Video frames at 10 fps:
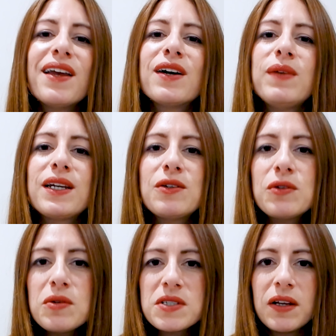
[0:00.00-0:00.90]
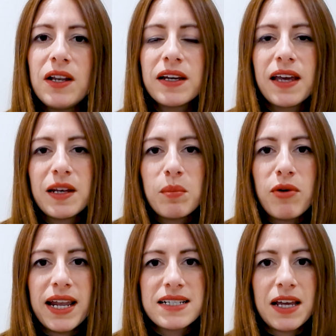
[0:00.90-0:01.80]
We can also look at a
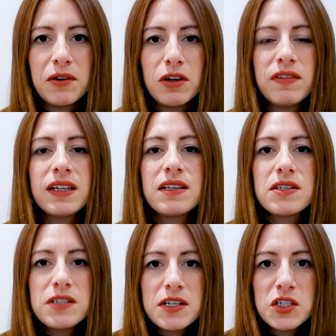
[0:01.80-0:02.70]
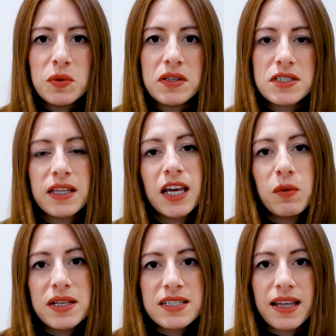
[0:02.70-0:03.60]
breakdown of the constituents that
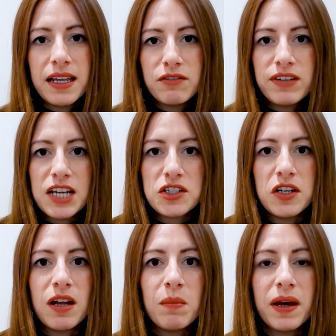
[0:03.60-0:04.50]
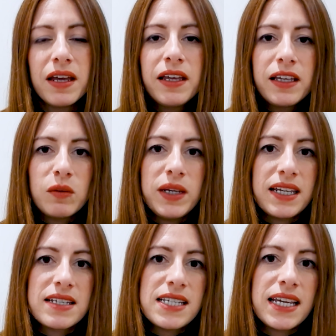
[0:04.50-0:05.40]
go into that inflation number, and we
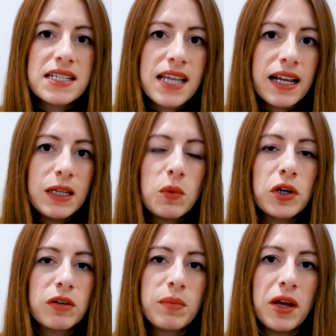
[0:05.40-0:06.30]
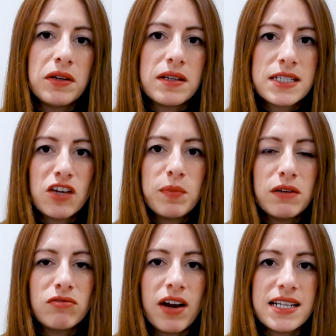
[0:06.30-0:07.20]
can see exactly what components have
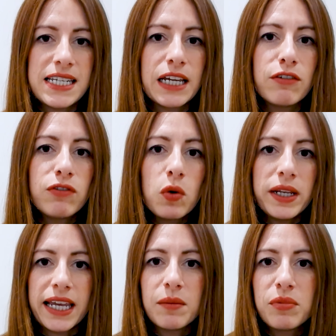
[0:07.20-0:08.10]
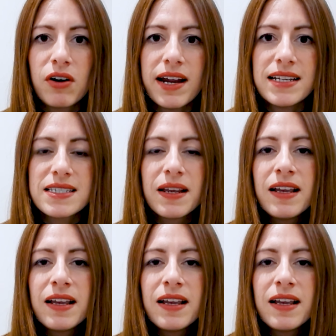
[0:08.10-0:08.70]
been rising and falling in price.